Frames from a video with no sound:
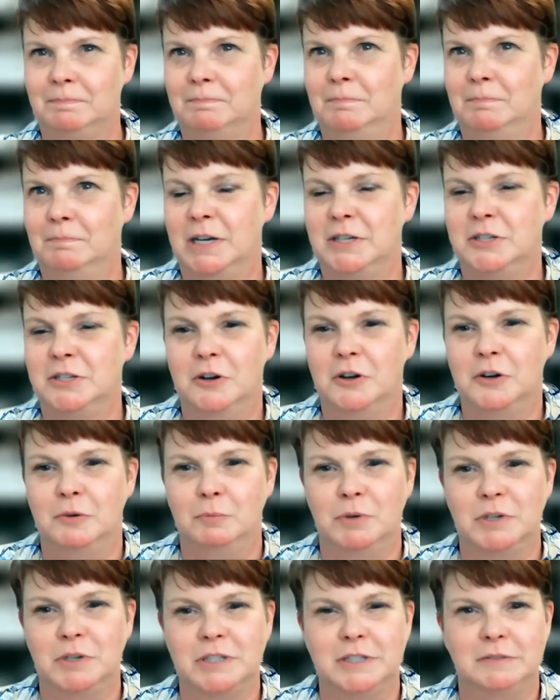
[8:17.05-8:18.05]
My
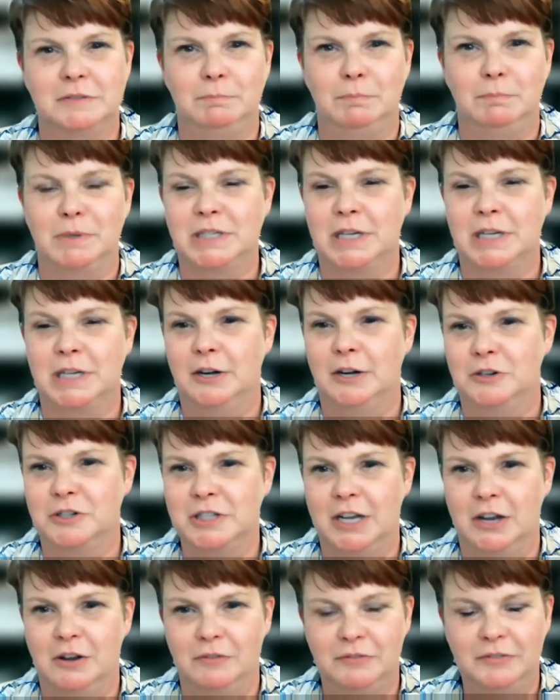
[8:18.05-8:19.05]
daughter was beside
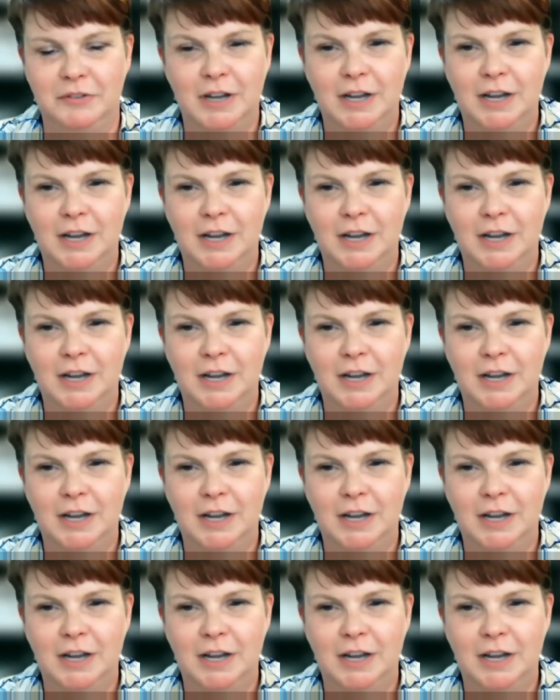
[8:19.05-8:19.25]
herself